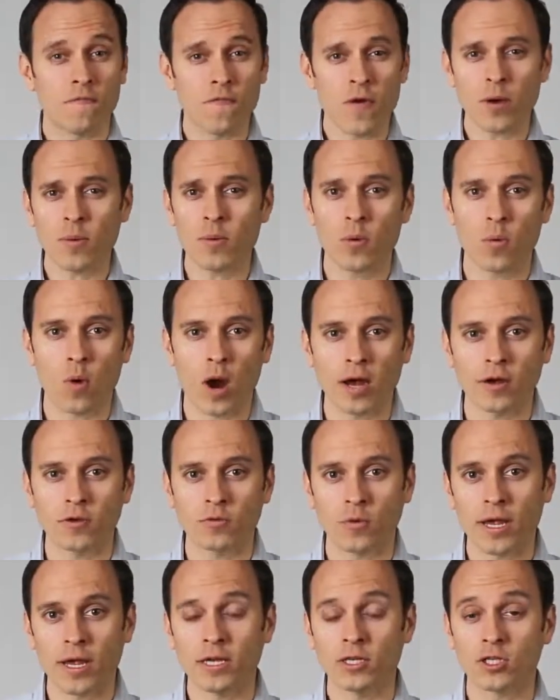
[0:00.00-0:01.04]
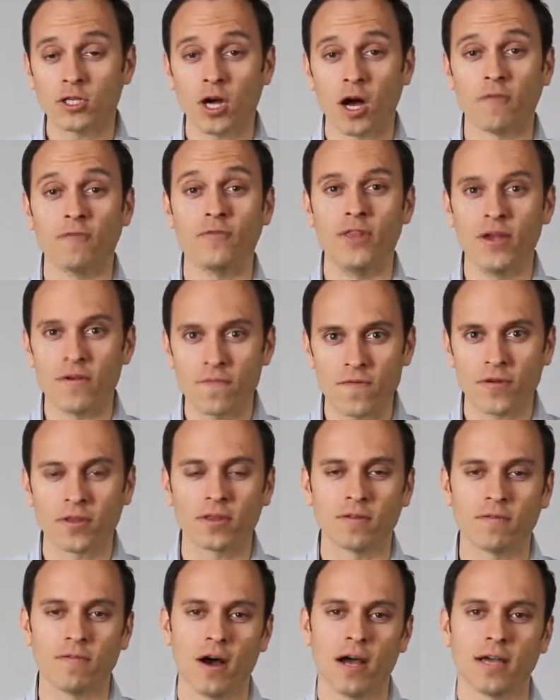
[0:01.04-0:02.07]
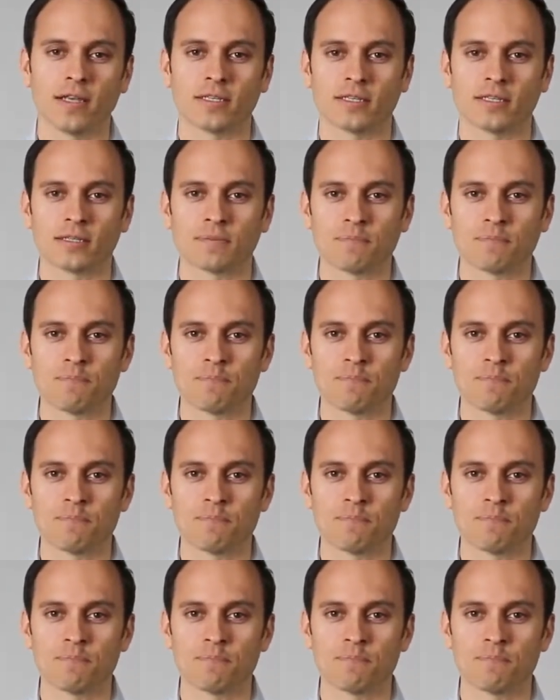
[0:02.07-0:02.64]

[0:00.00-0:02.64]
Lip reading: very wide range of different devices.